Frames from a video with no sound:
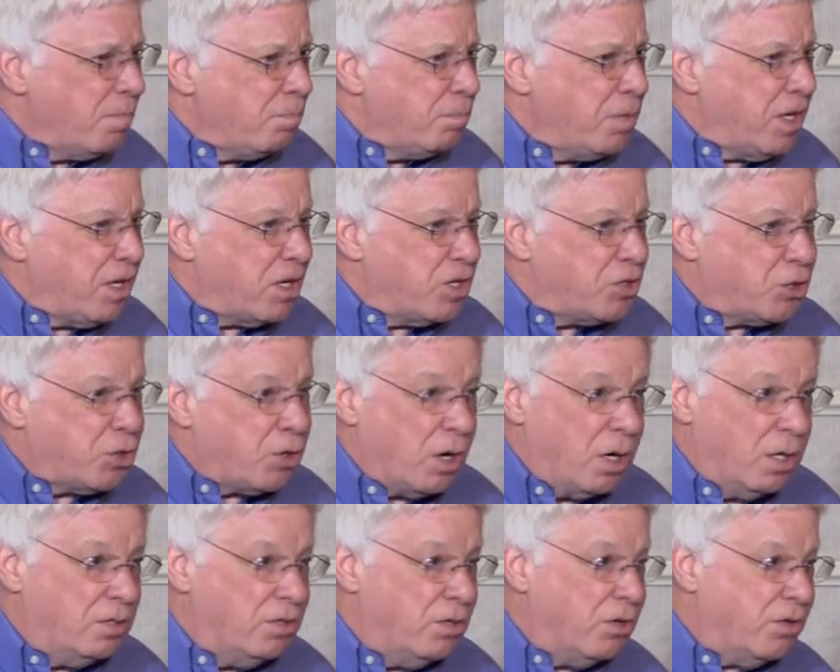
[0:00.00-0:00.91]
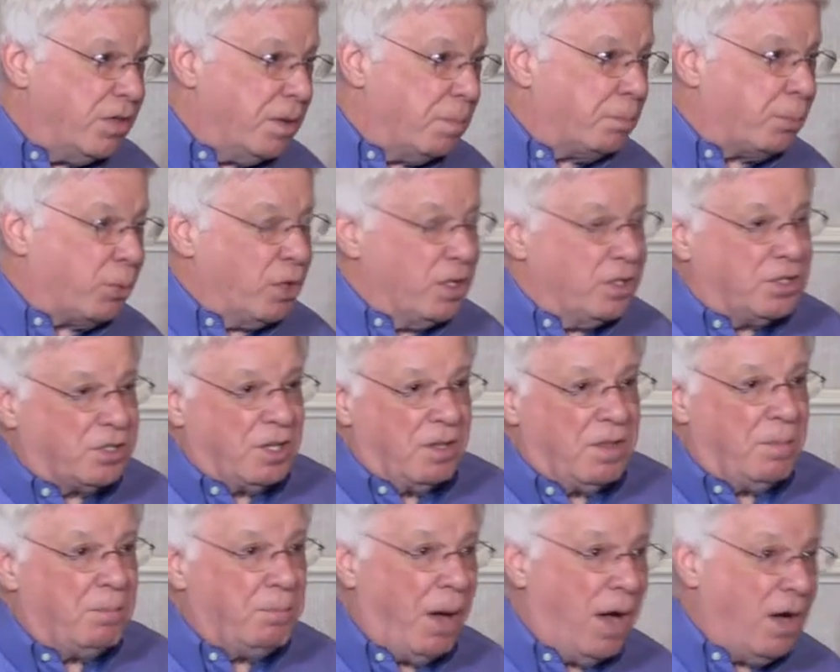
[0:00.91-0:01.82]
Because you're under the prince of
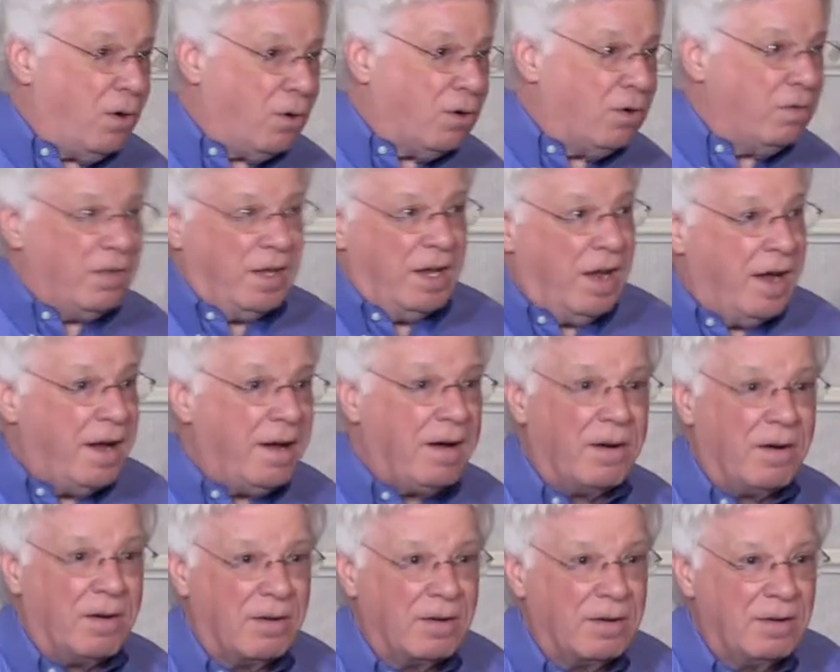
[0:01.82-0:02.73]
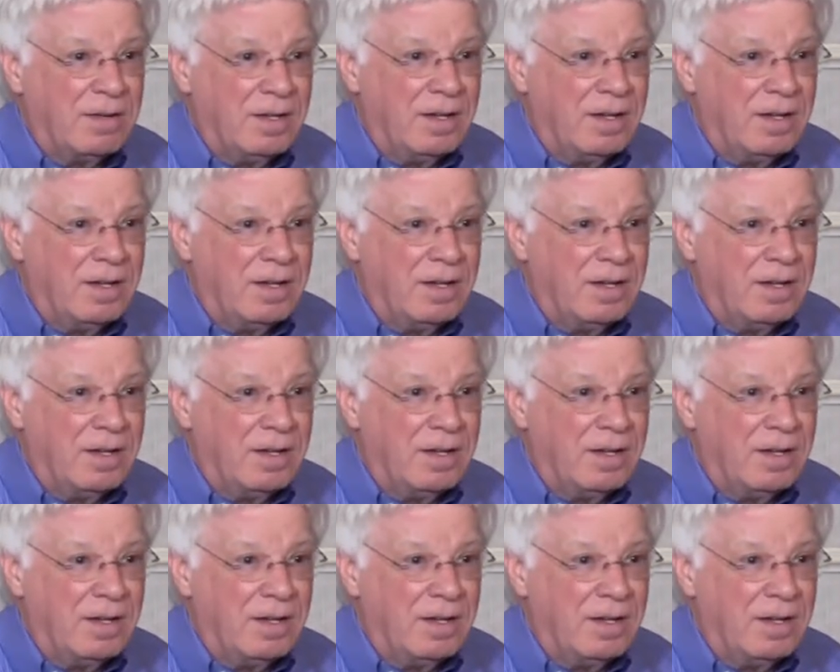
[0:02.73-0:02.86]
the power of the air.